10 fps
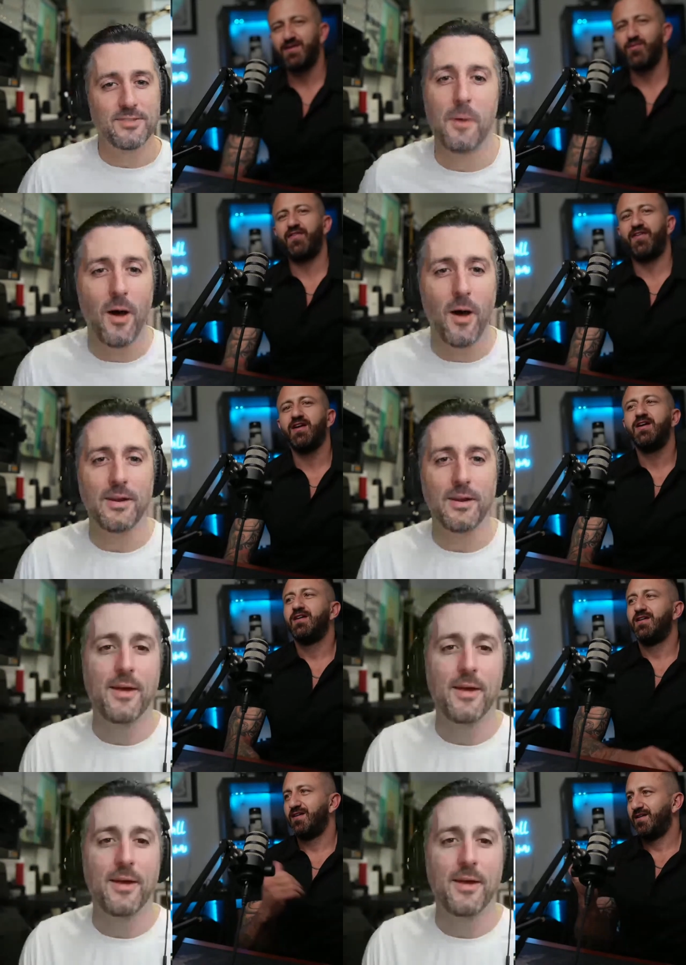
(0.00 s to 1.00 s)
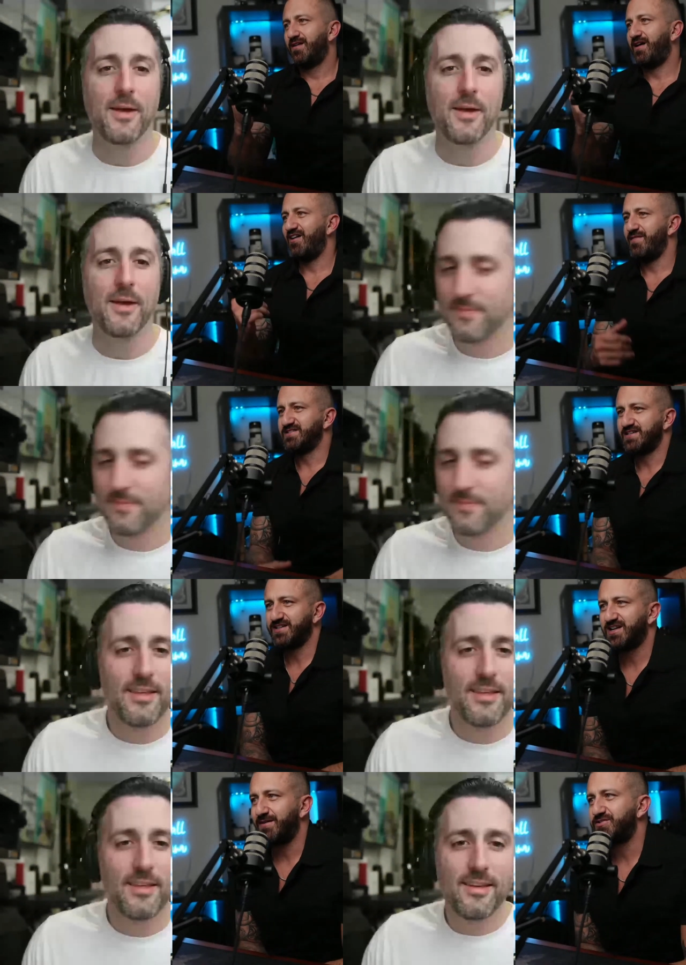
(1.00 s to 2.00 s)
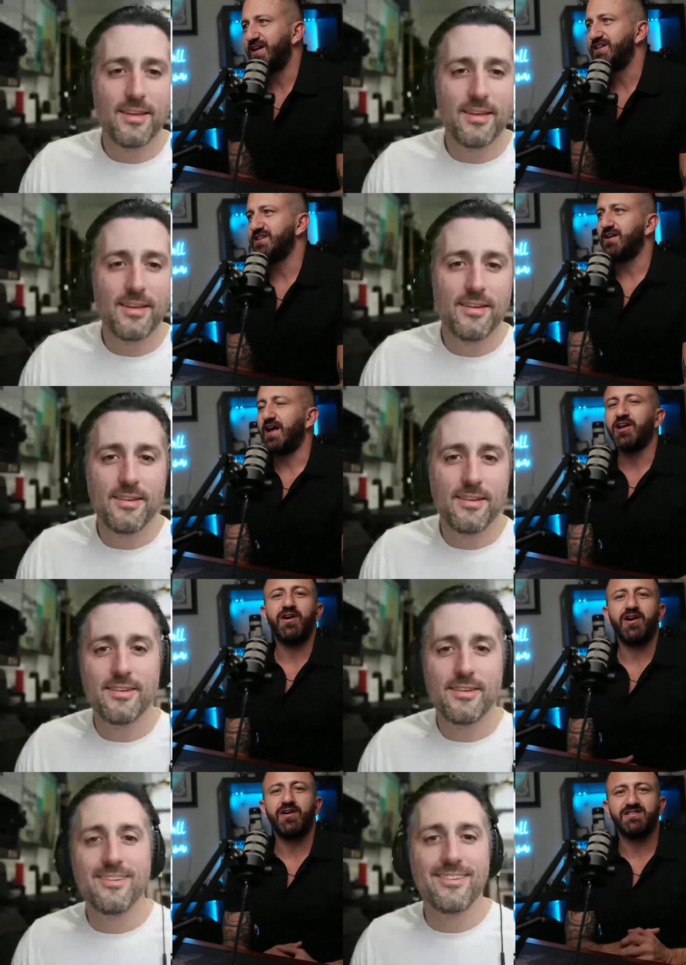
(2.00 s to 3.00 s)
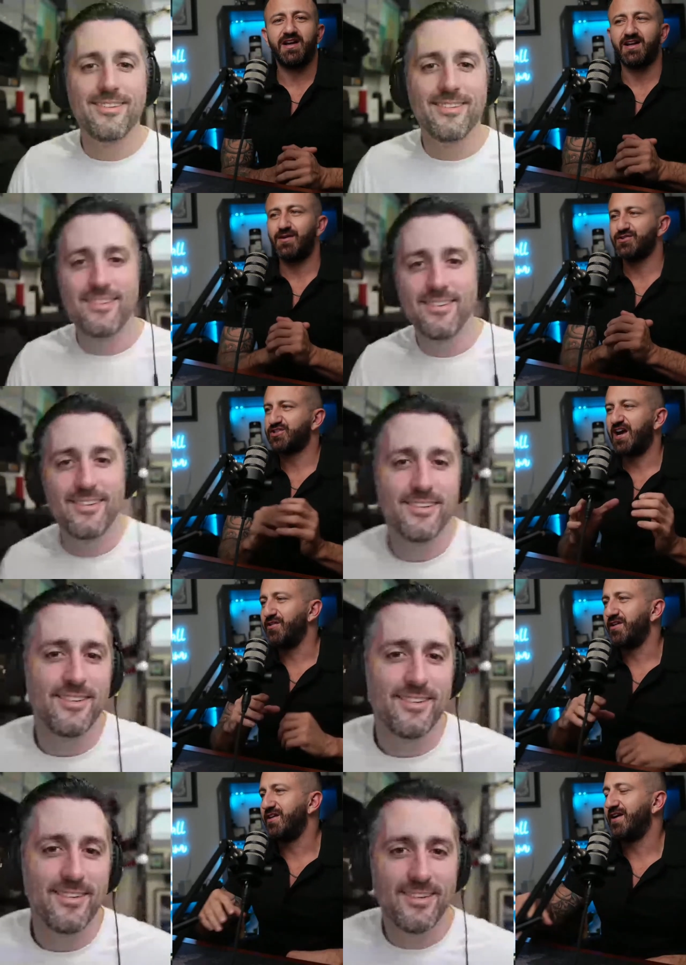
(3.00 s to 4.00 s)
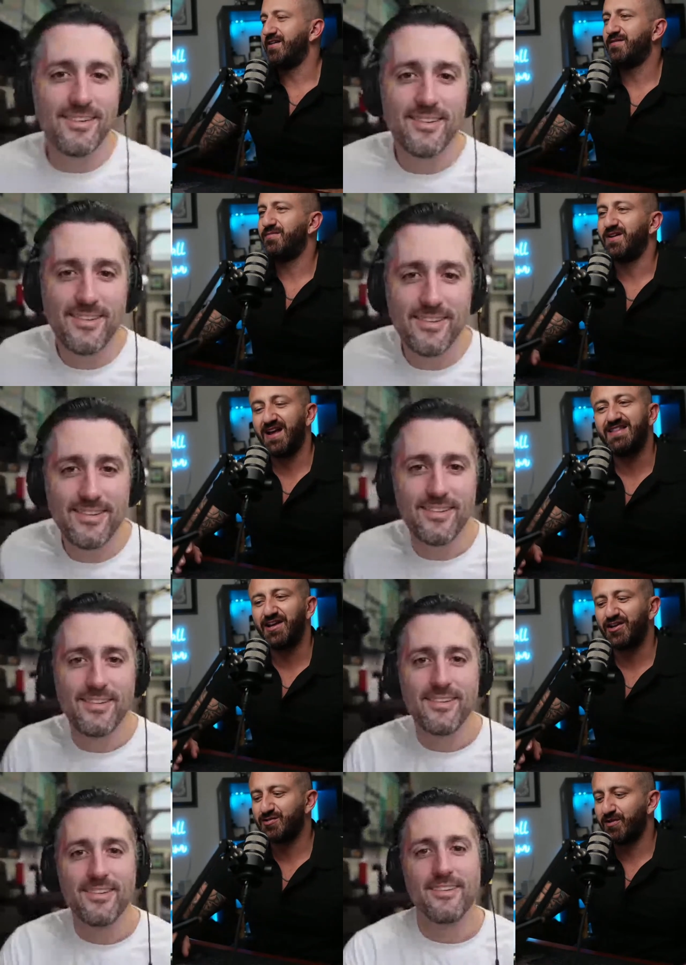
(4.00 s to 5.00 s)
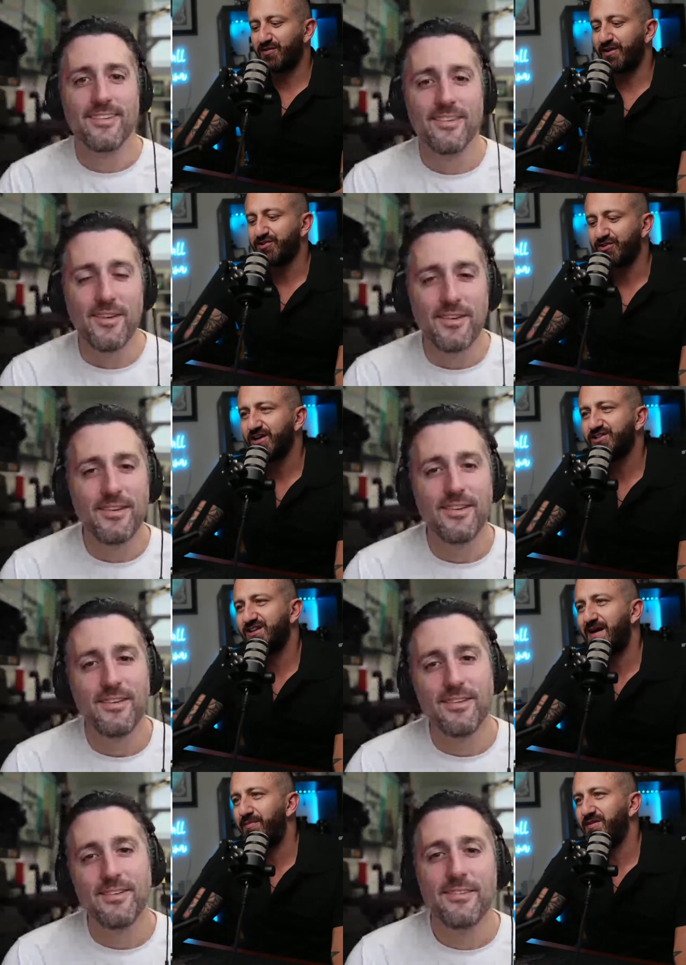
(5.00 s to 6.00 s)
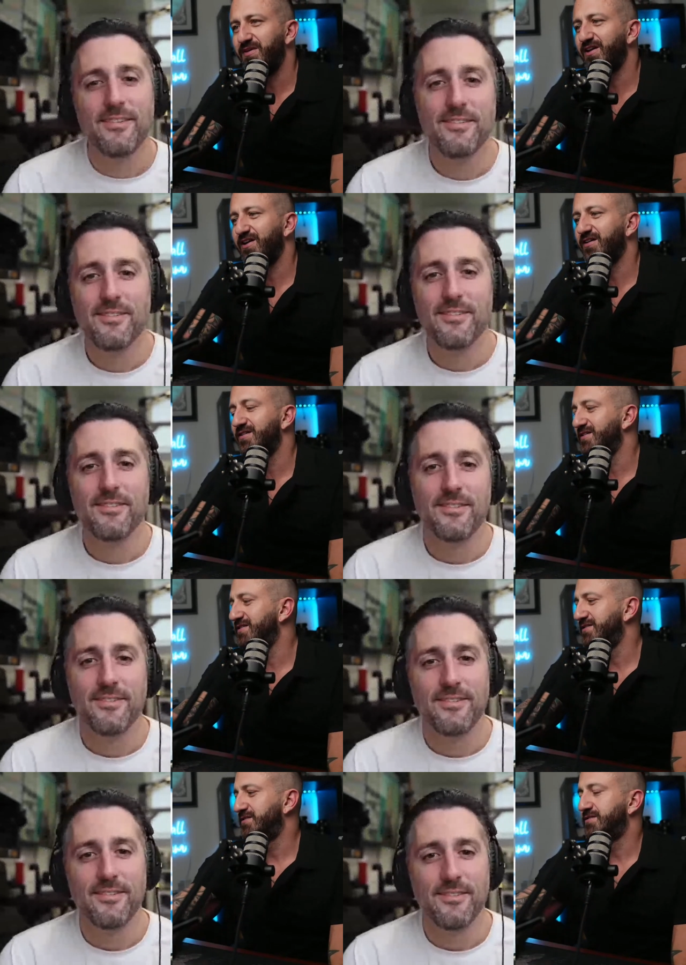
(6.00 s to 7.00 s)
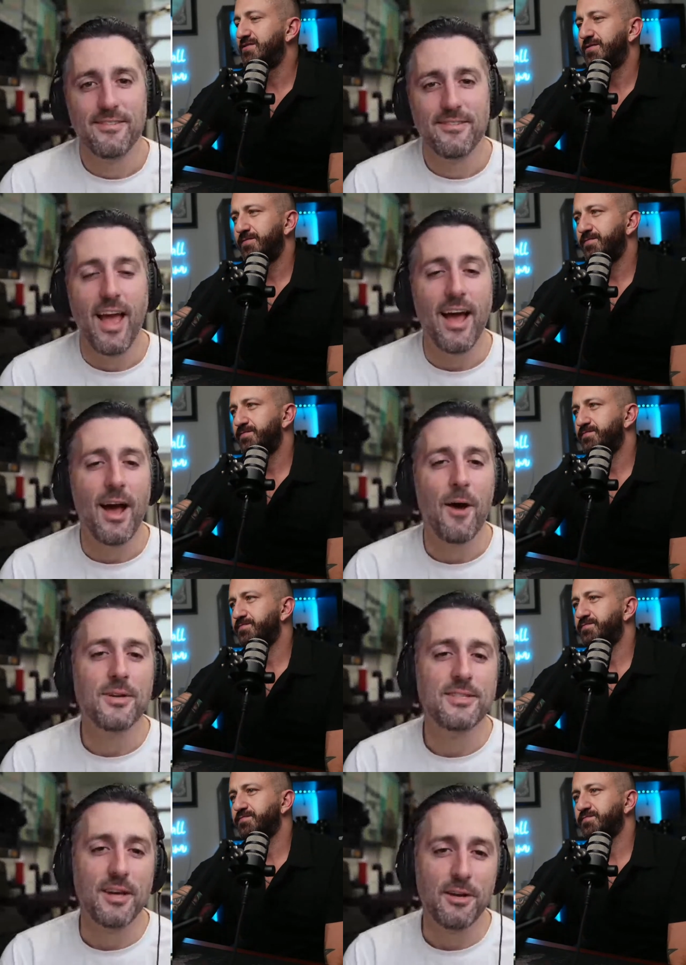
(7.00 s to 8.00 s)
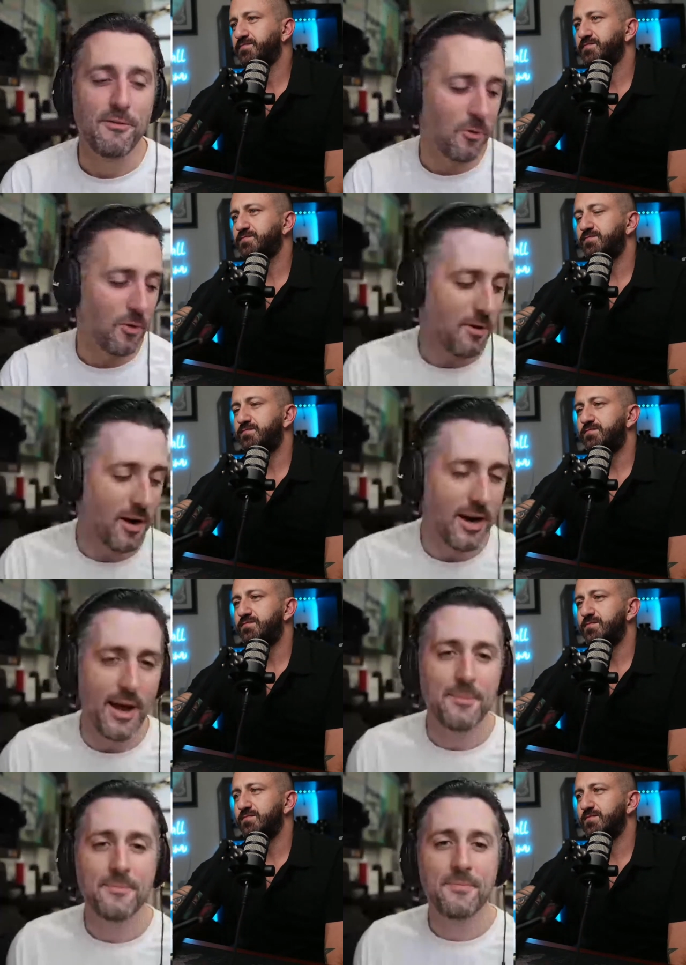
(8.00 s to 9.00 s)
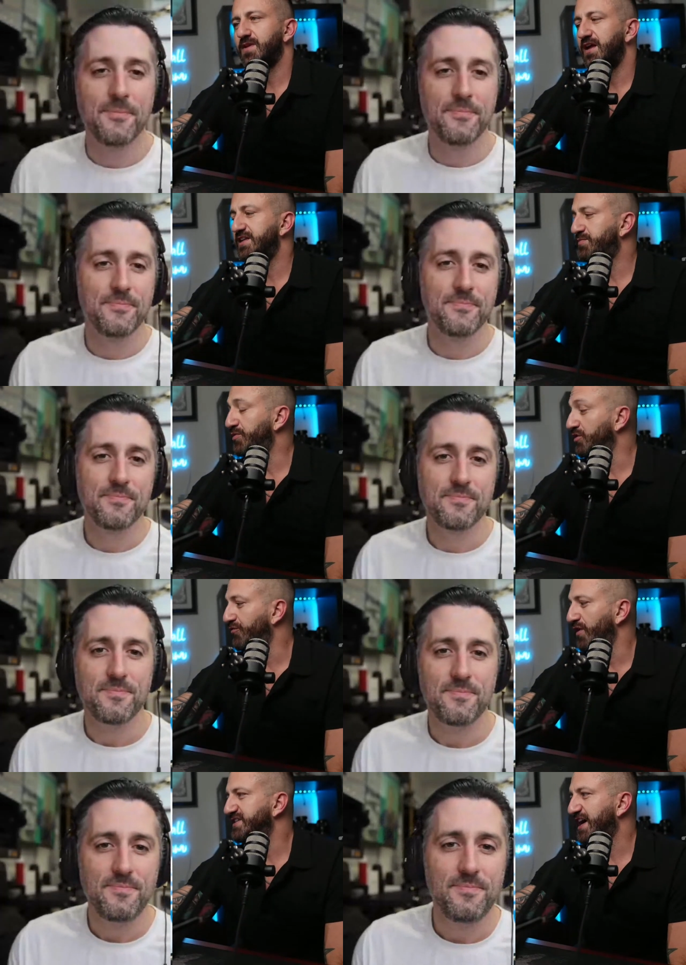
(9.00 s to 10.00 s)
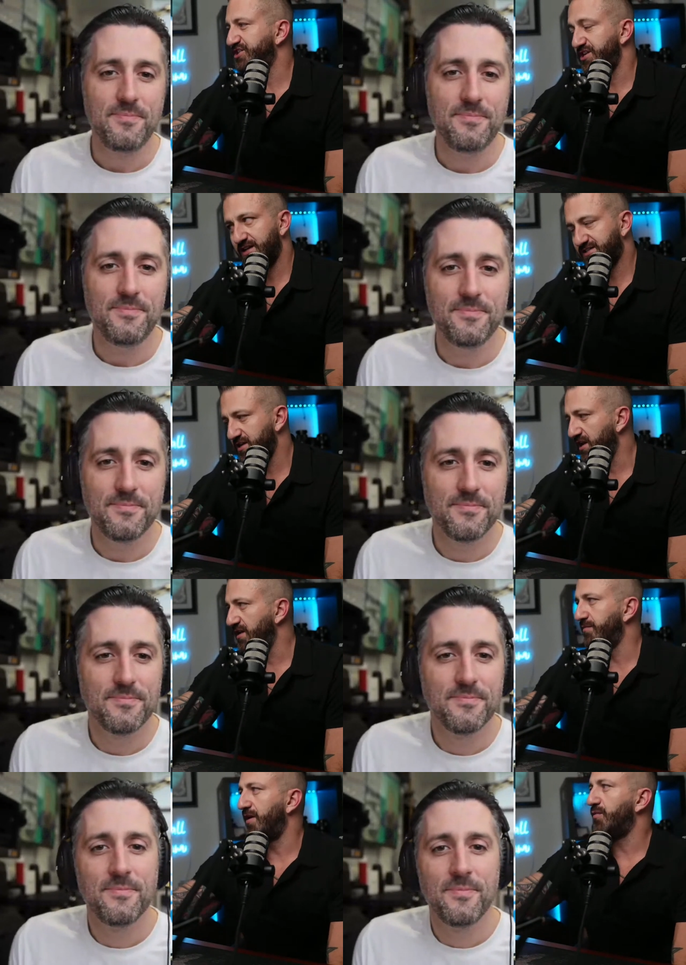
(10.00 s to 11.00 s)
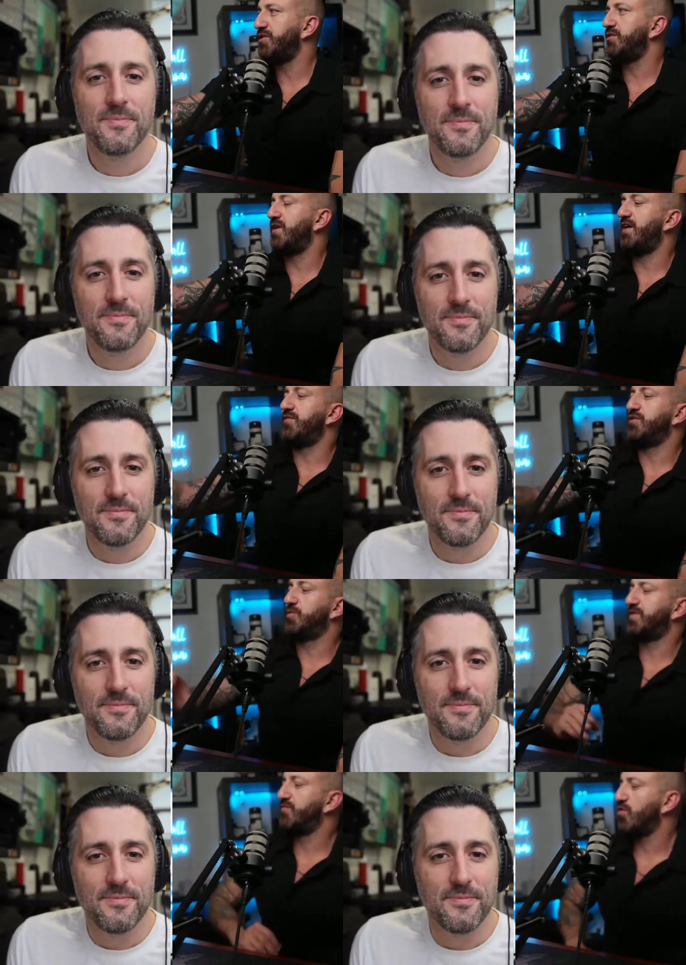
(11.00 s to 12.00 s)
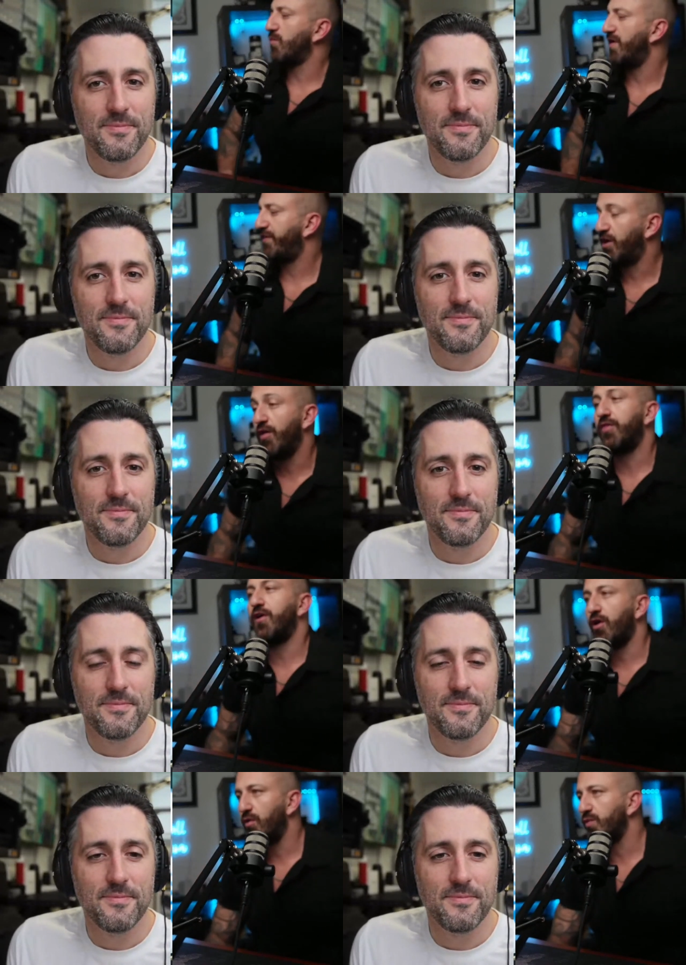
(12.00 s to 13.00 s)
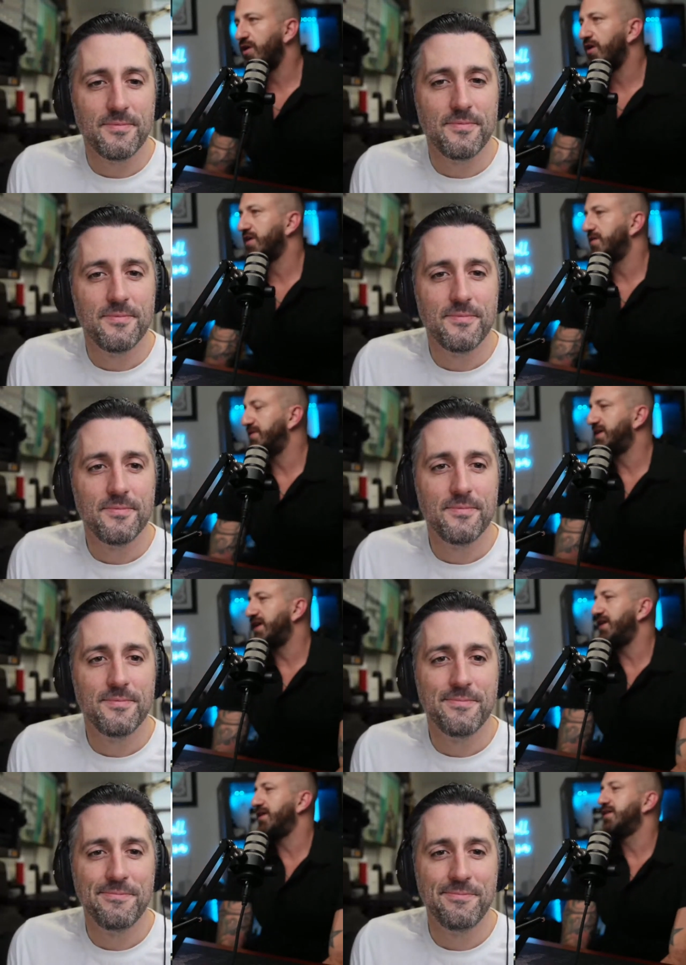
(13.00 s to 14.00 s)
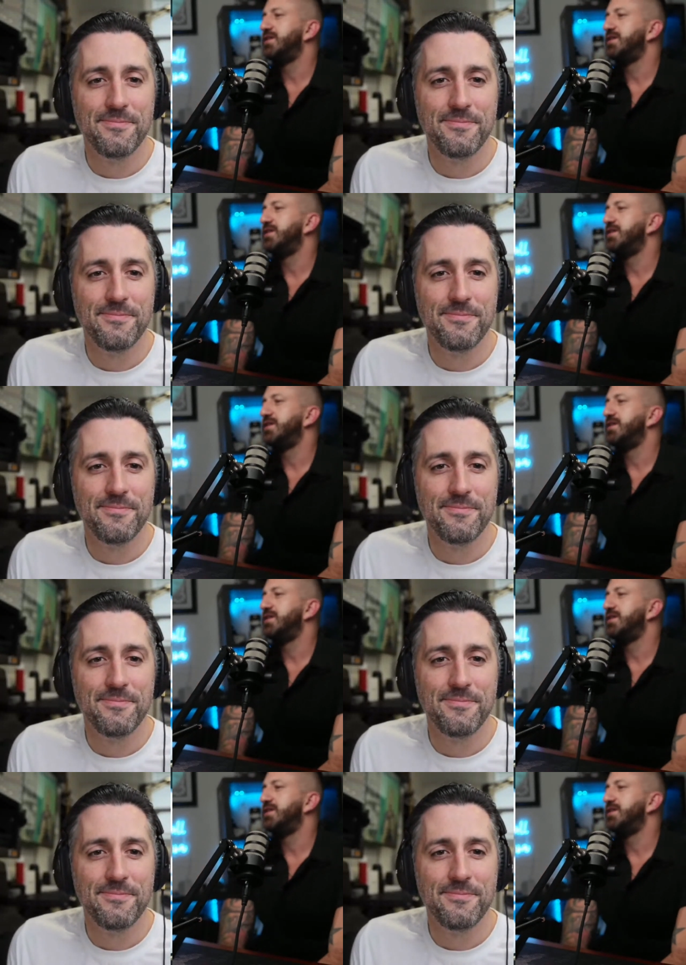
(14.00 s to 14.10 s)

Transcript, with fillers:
Speaker 1: quality, right? Have my assistant come change the angle here in a second. I was dialing it in. But yeah, thank you so much for the introduction. Happy to be here. Yeah. How is sunny Florida right now? It's beautiful. It's actually not sunny, but we do have a little bit of warm weather, although we are going to be getting